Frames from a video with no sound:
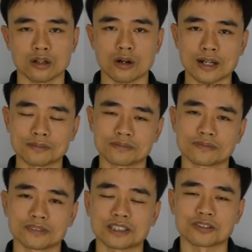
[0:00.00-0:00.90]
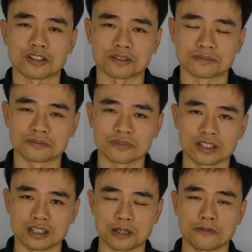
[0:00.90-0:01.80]
Alright, that's all.
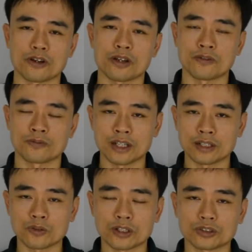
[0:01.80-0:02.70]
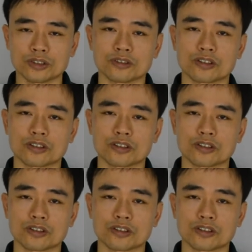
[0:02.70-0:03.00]
If you have any question,